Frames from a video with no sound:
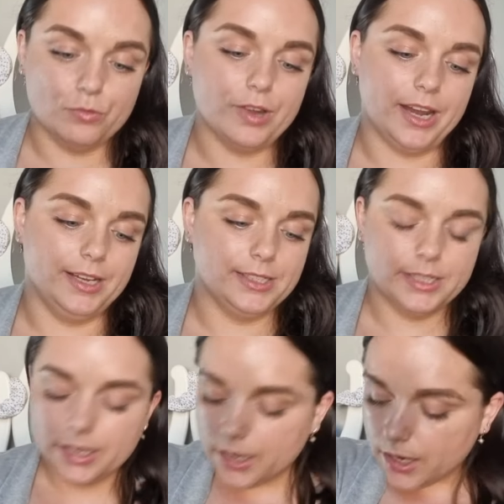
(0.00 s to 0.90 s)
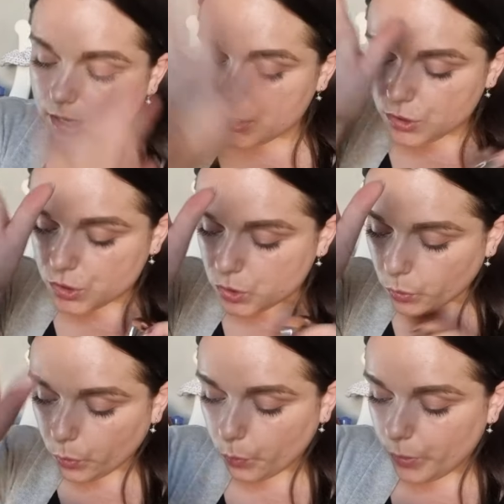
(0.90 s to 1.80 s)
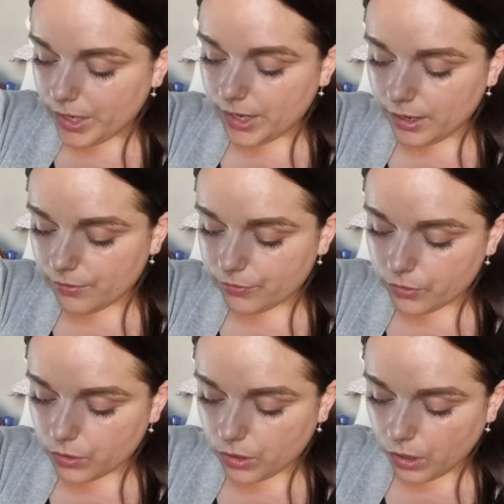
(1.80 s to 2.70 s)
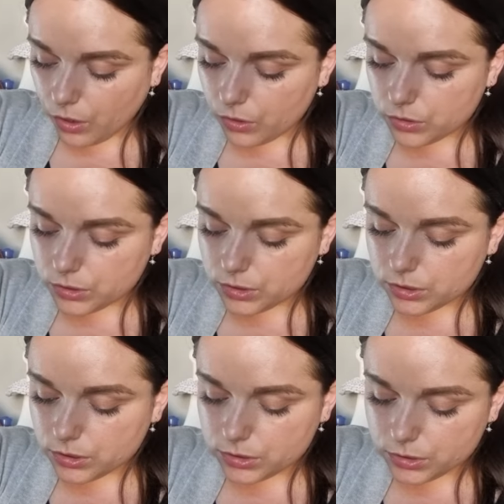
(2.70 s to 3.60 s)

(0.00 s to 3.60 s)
Right, so we have got